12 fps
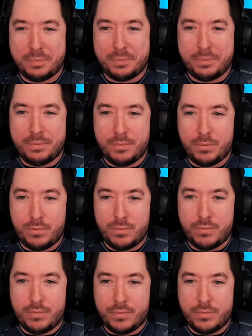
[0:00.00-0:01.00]

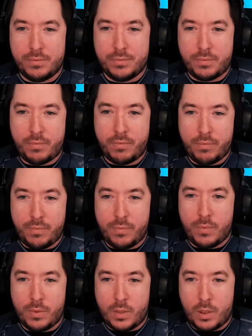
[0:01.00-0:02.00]

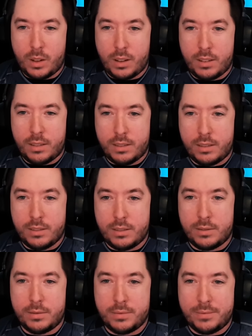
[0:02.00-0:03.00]

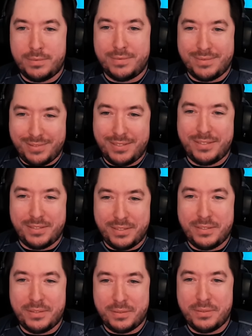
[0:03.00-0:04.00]
[no speech]